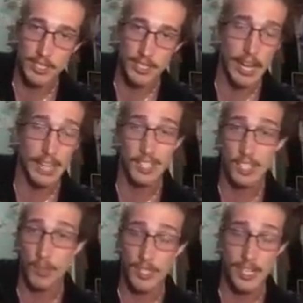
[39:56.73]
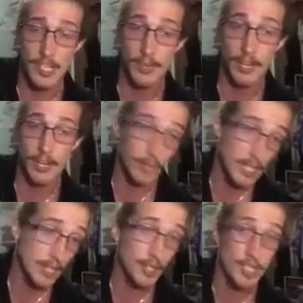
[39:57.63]
It's kind of like a suicide Spladle.
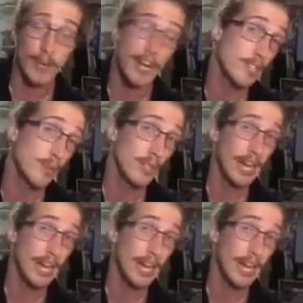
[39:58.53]
It's irresponsible.